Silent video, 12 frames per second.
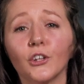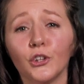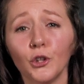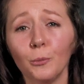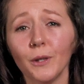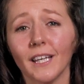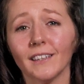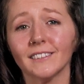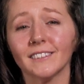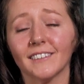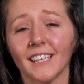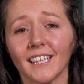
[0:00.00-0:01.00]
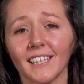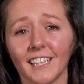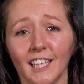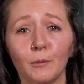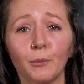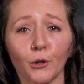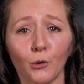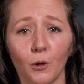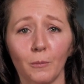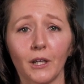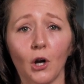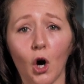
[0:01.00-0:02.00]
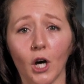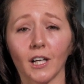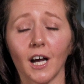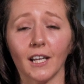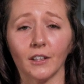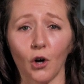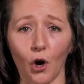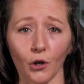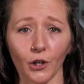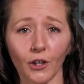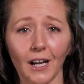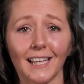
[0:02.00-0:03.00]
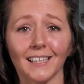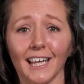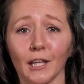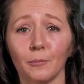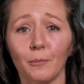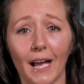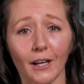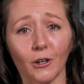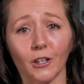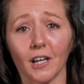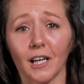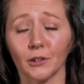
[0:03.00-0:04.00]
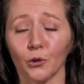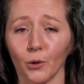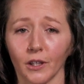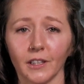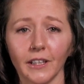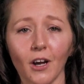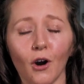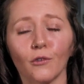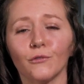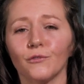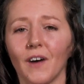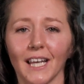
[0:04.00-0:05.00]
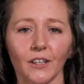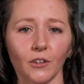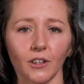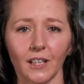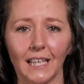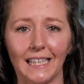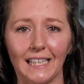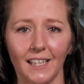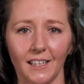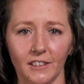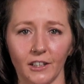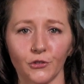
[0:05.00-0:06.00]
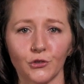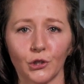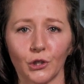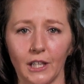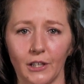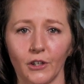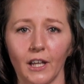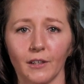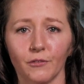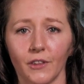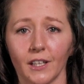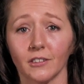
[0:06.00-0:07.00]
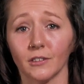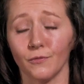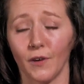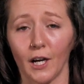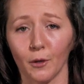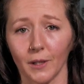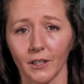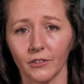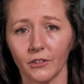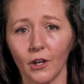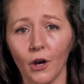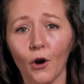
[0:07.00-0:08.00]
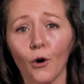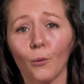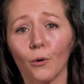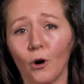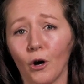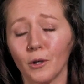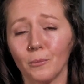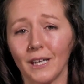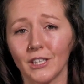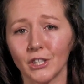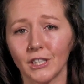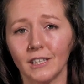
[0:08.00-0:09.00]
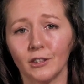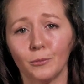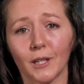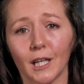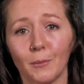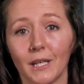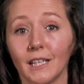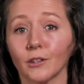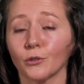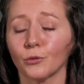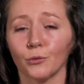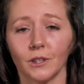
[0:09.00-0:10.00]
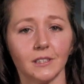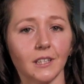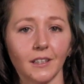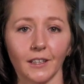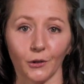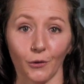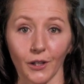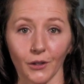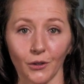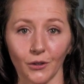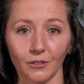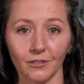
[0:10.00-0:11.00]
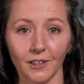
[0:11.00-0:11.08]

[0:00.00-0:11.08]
UPSs that can keep equipment online longer and get back online quickly are vital in industrial Internet of Things environments, where automation is becoming increasingly critical.